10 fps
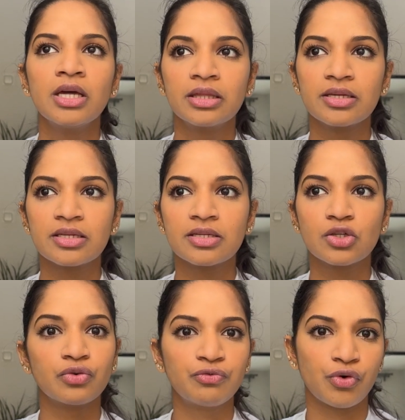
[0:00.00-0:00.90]
This is
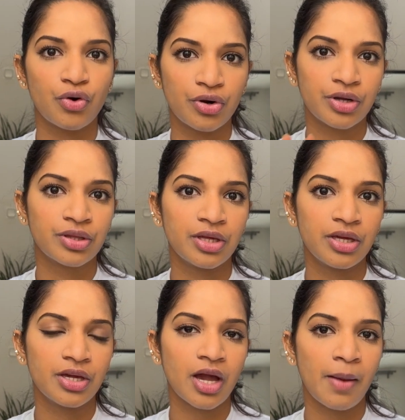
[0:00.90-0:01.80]
good for
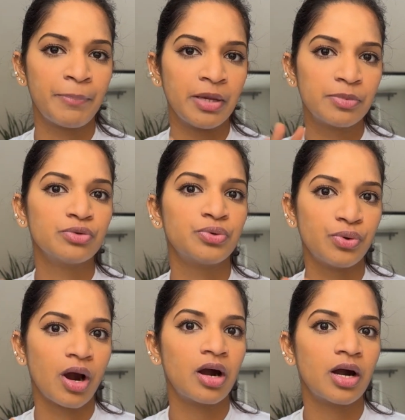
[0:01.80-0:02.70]
the people who
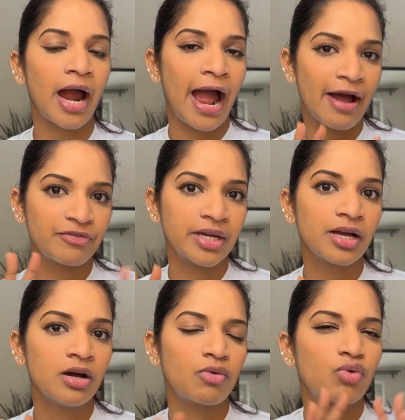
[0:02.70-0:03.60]
are
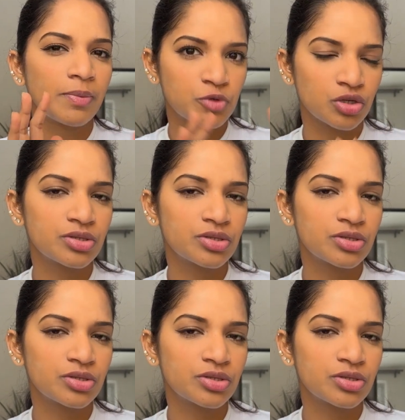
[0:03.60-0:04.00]
having a ruptured